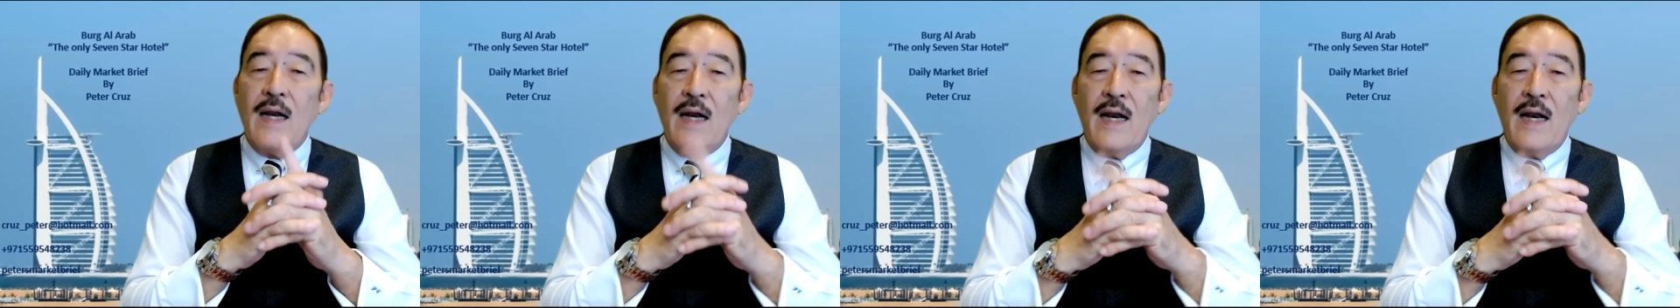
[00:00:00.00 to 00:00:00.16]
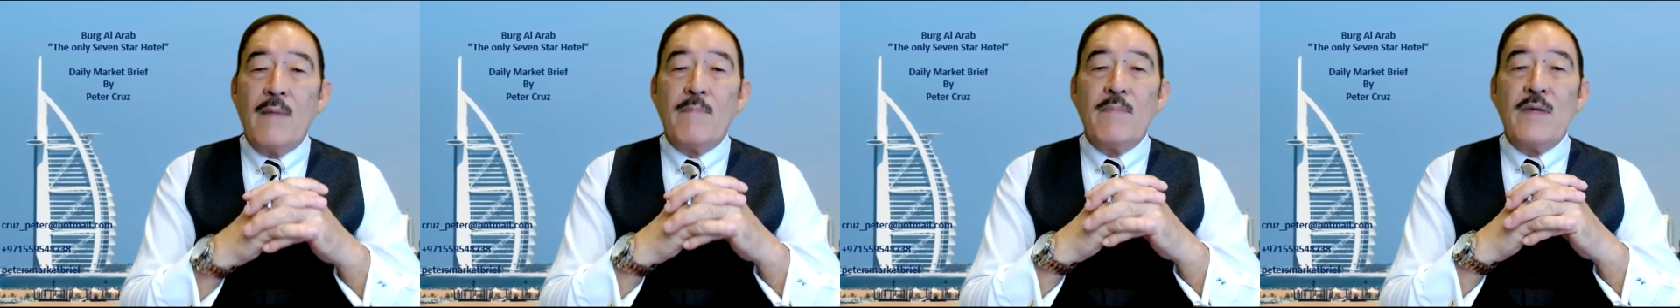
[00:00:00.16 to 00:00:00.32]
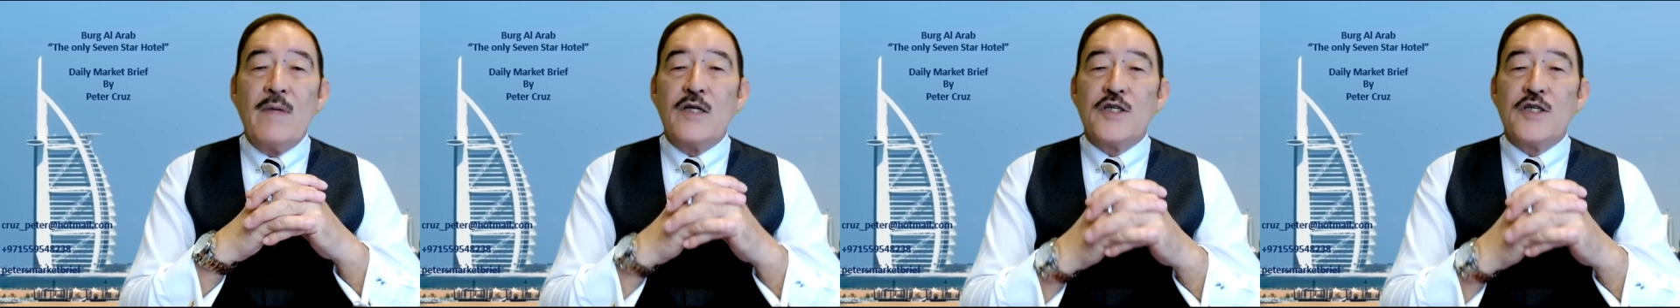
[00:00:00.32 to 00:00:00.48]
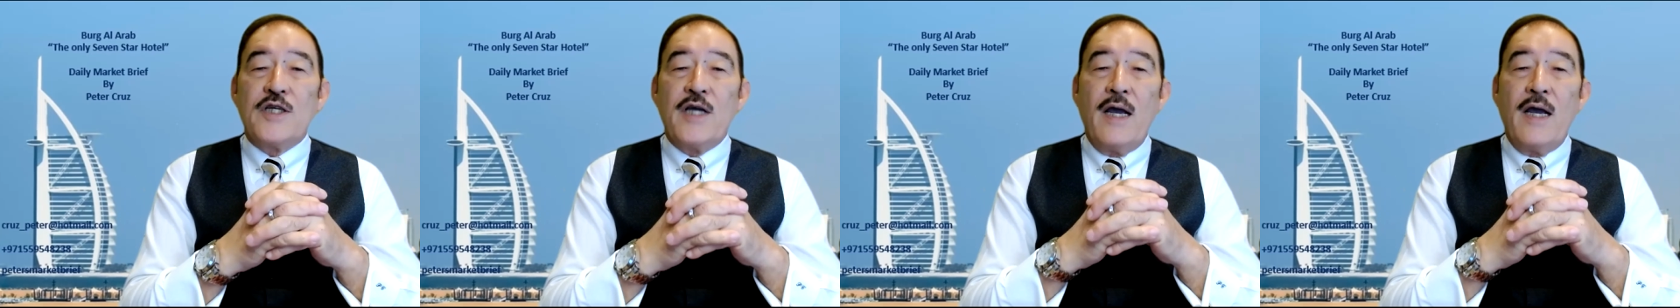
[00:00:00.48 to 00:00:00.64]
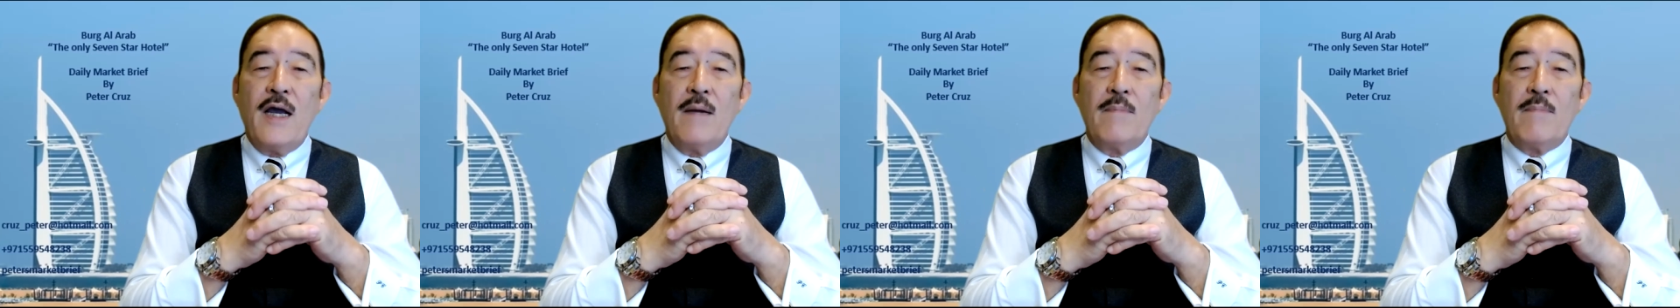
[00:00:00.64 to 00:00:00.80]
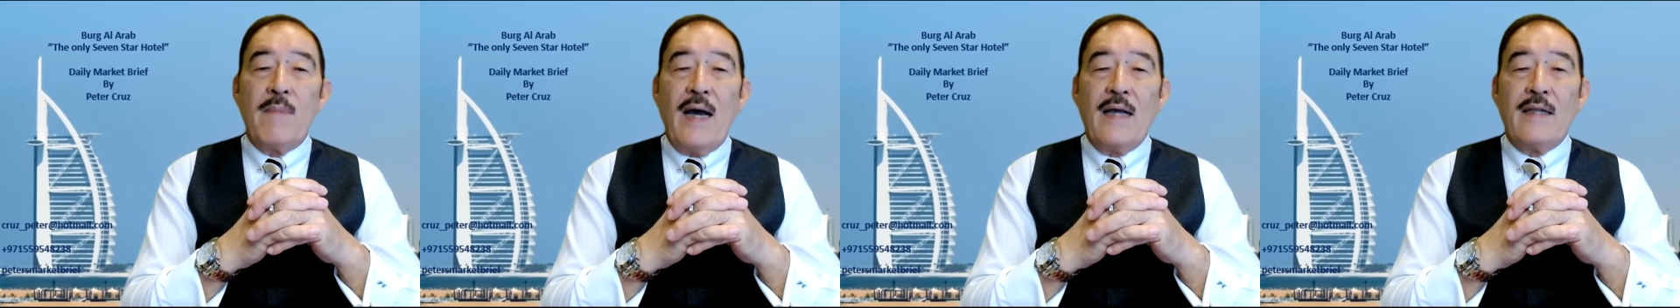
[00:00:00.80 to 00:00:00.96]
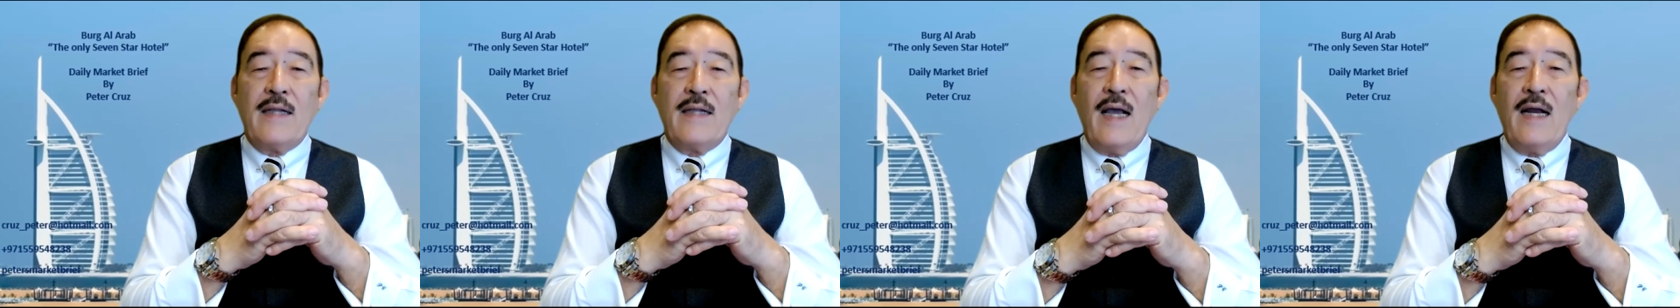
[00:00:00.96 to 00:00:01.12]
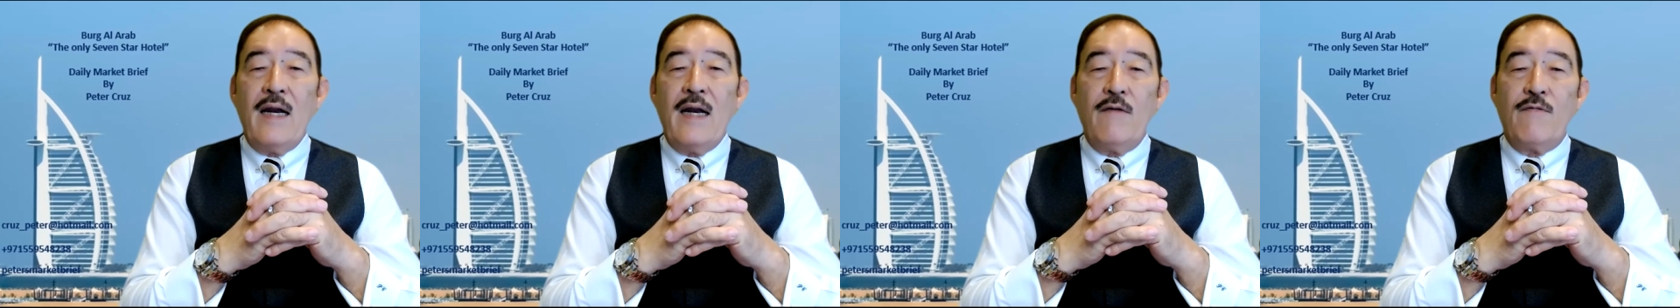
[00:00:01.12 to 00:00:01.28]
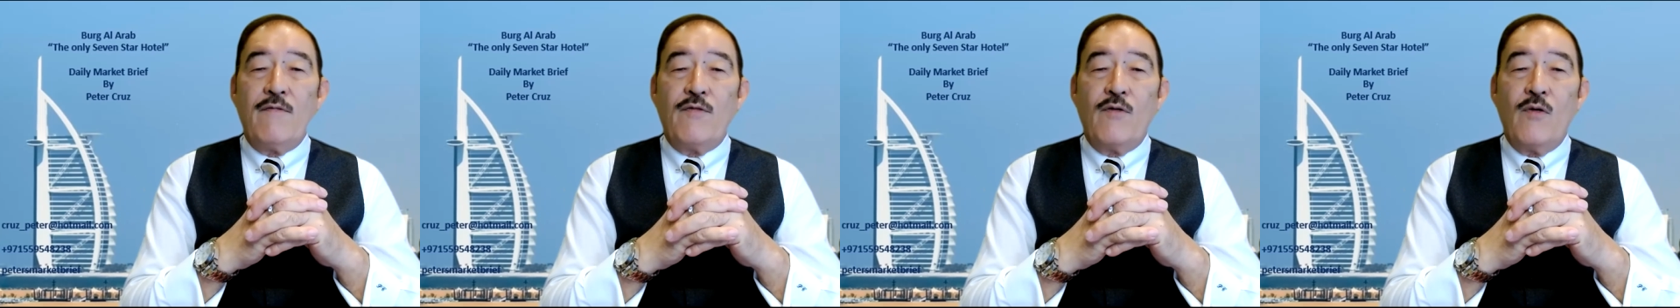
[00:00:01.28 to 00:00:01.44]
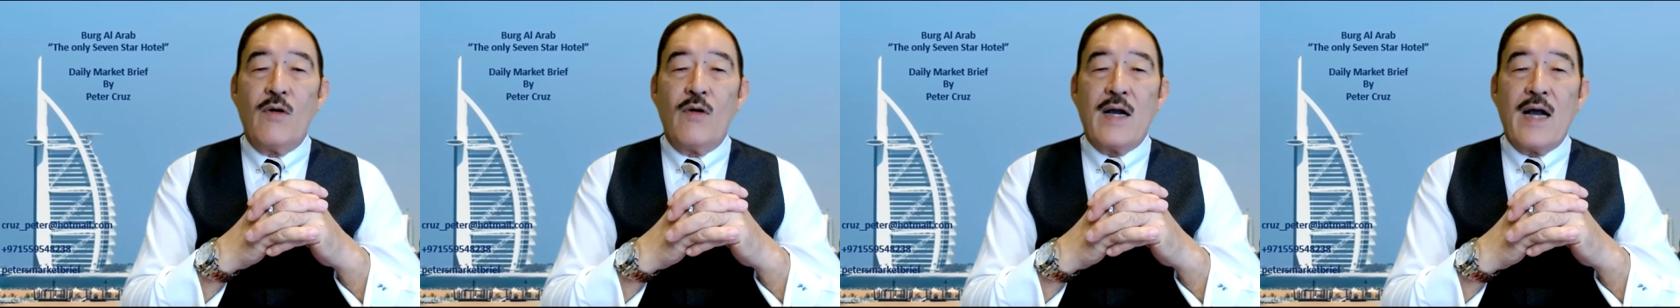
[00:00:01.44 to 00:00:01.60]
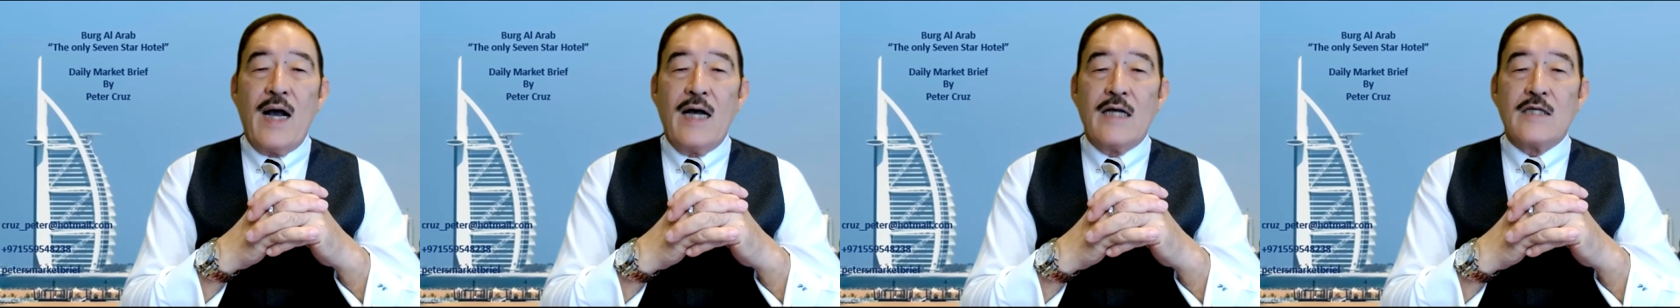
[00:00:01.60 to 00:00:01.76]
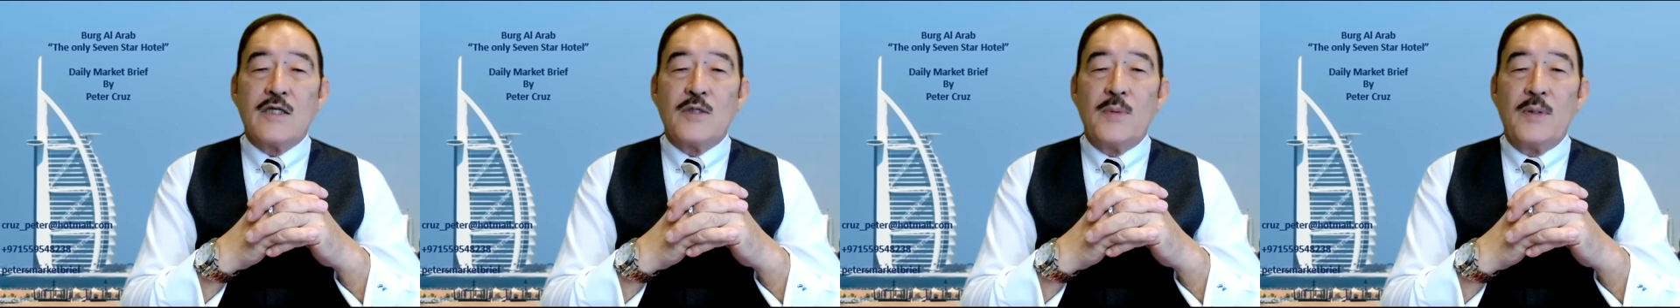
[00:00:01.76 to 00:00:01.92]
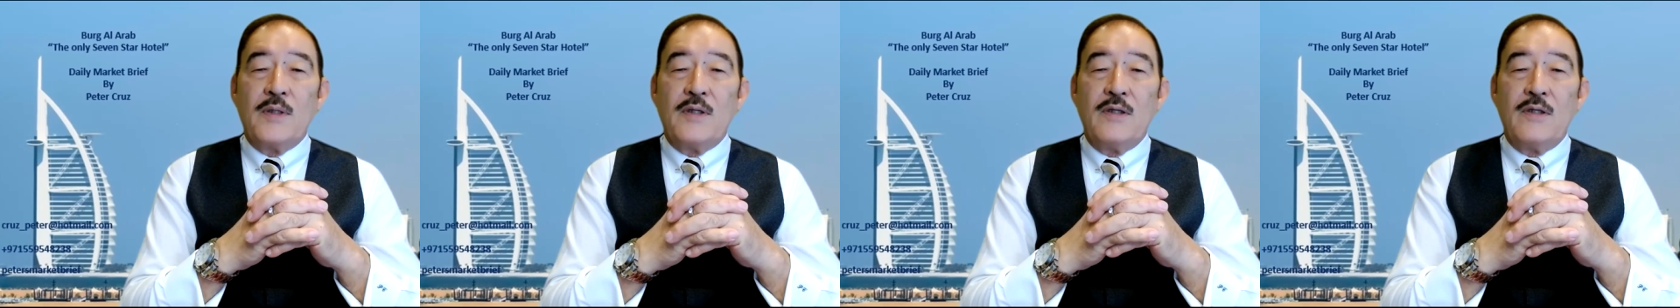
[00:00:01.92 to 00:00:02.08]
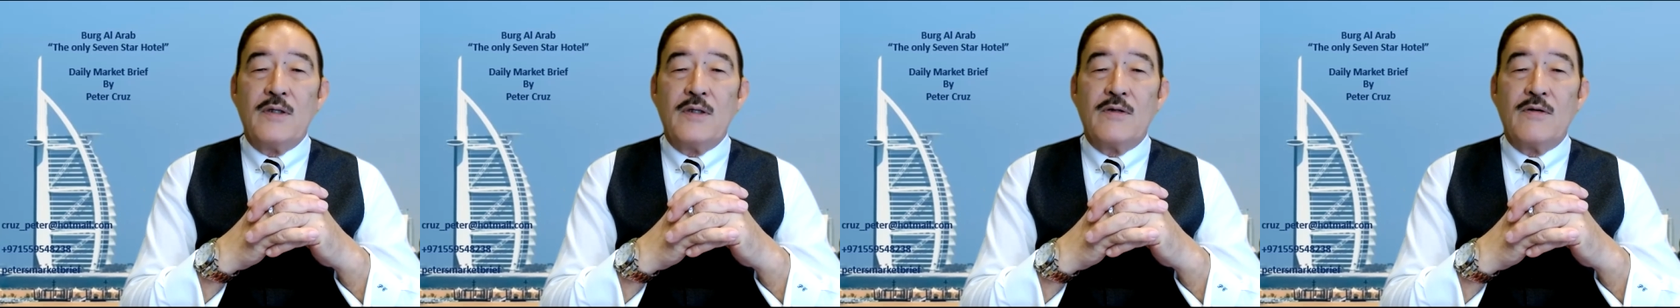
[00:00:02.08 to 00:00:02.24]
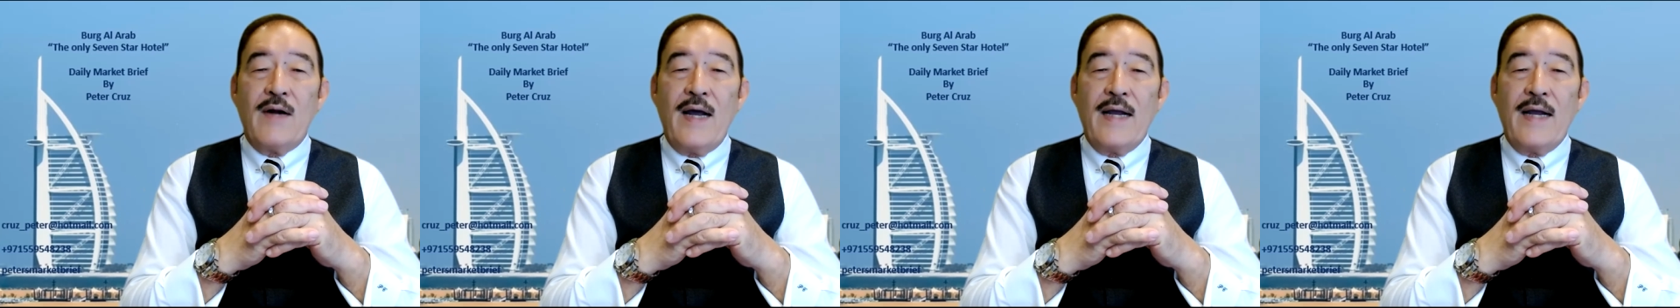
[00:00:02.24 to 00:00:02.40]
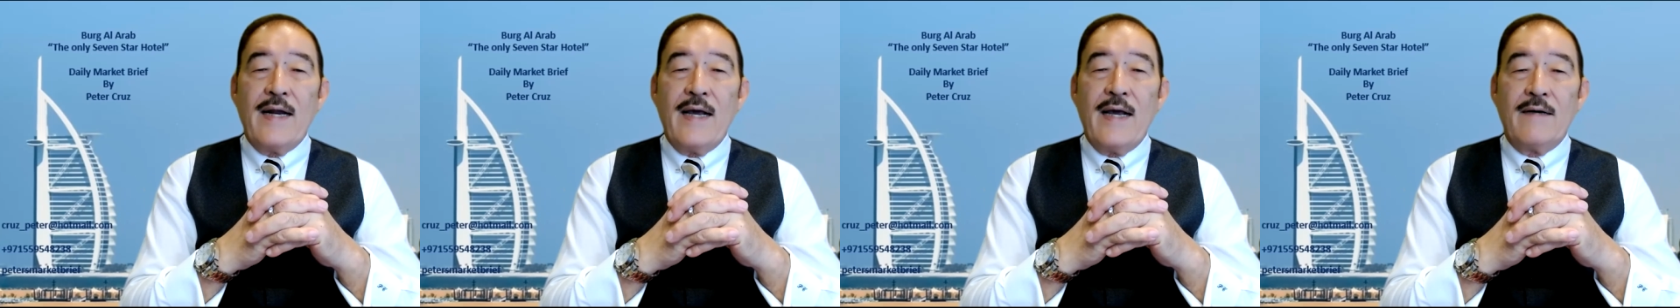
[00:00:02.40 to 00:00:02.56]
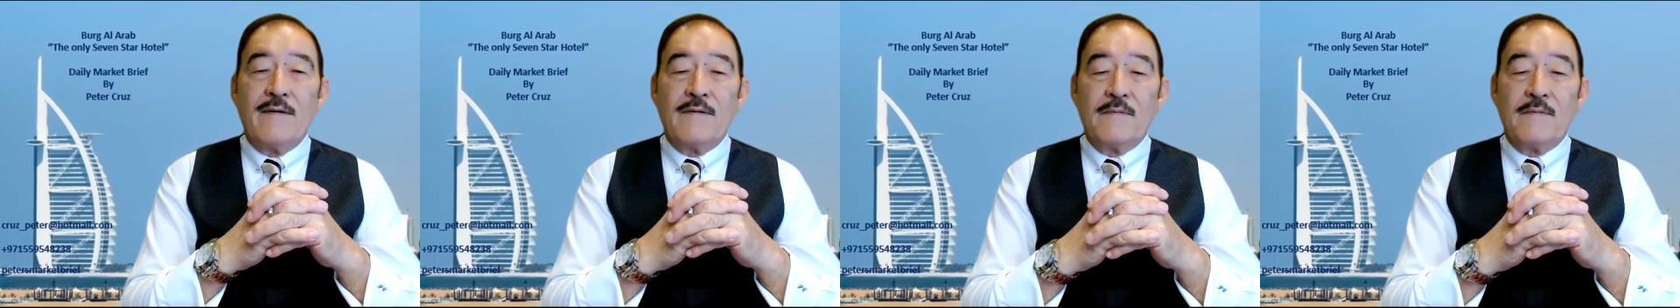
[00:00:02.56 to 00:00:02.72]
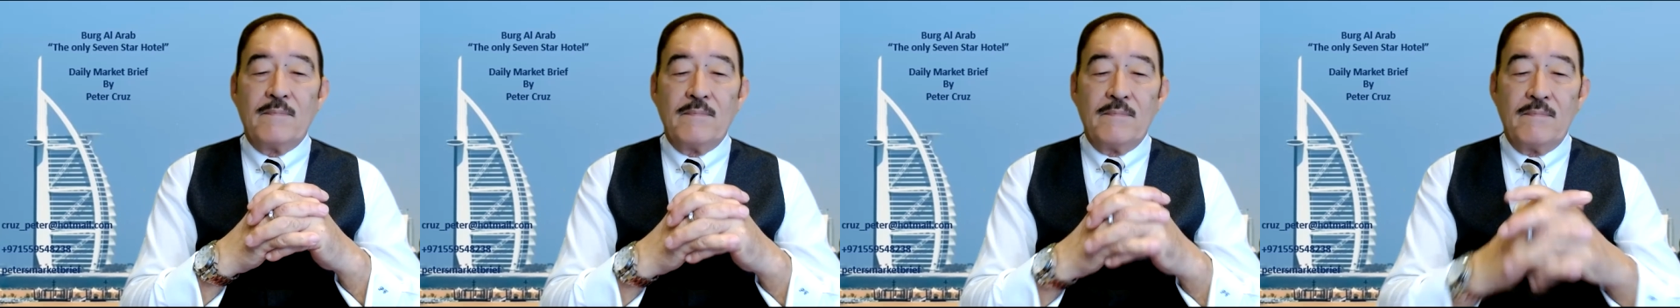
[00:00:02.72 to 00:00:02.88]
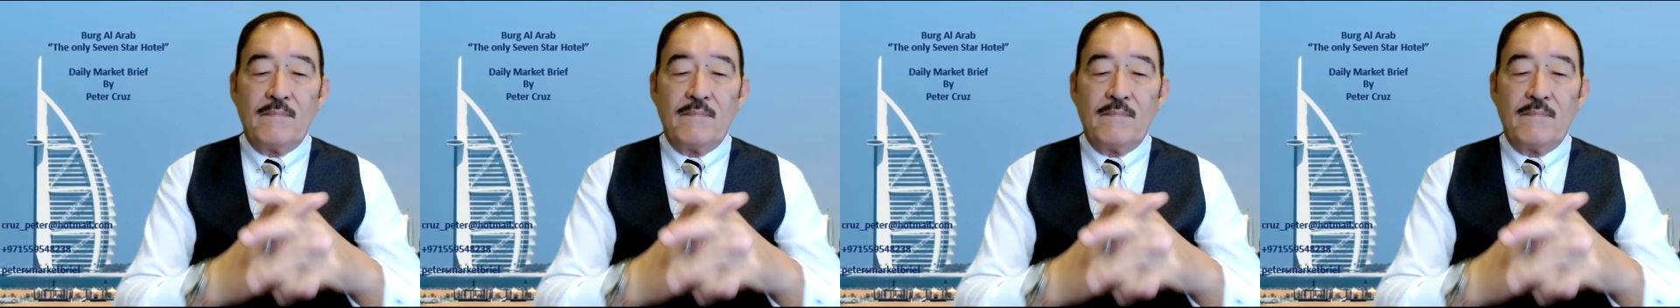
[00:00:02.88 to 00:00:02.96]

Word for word: Let me share my daily forecast with you right now.